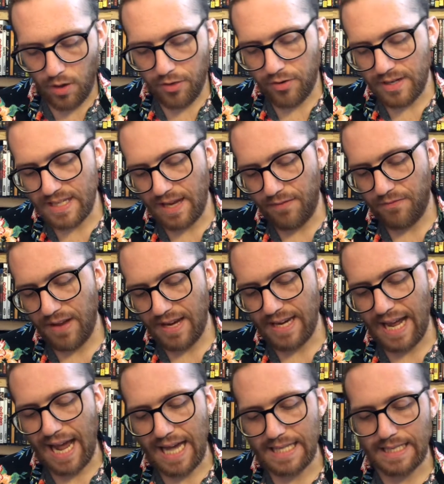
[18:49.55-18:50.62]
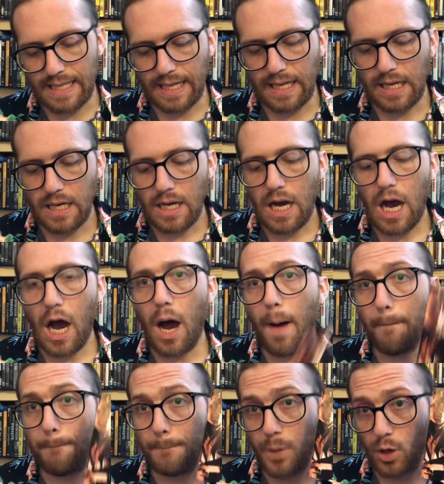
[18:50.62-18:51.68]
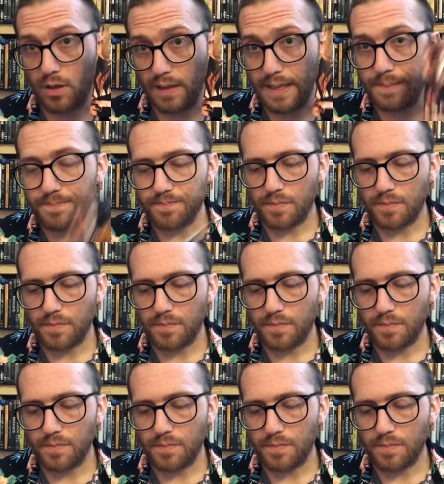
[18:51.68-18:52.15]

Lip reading: there is a fantastic booklet